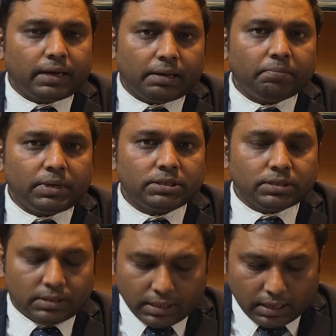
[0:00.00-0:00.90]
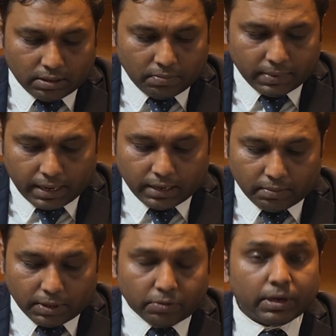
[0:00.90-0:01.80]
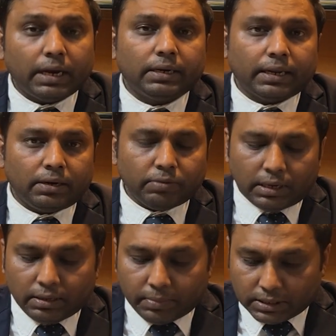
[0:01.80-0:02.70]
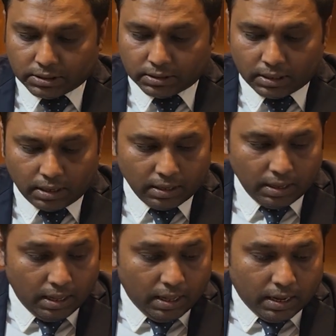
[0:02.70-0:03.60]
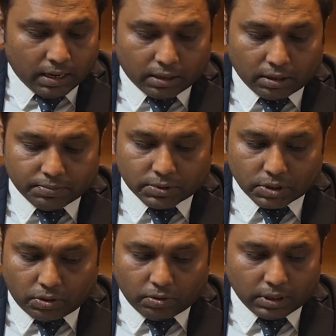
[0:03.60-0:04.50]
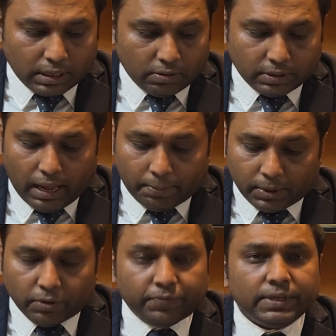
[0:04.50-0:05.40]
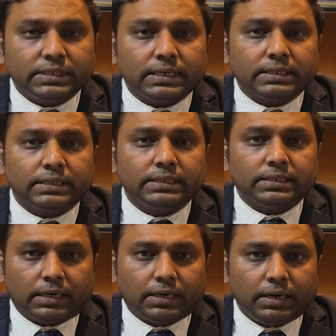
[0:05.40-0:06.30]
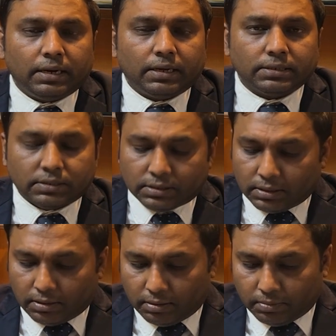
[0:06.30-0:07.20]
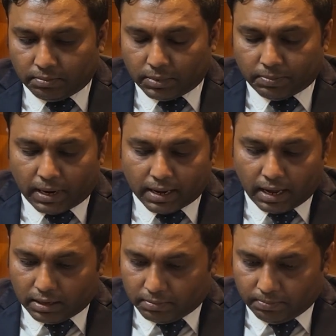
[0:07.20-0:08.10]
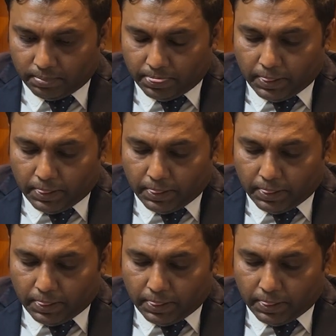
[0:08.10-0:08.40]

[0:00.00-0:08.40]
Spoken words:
I have mentioned the cutoff rank, but when I tell you, I will mention the cutoff score. Now, upload fee structure is 13 lakhs per annum.